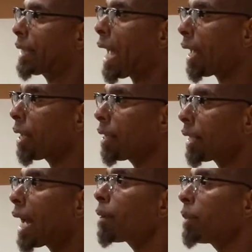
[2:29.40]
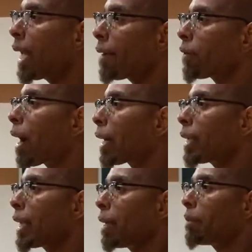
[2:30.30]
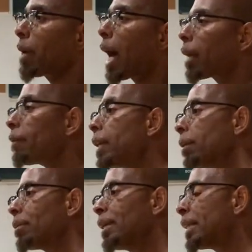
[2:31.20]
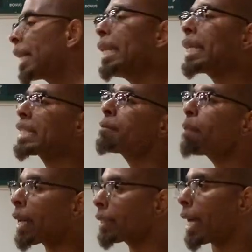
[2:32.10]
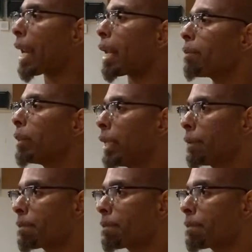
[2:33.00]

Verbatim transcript: that kind of behavior out of them, out of him. They didn't expect that out of me.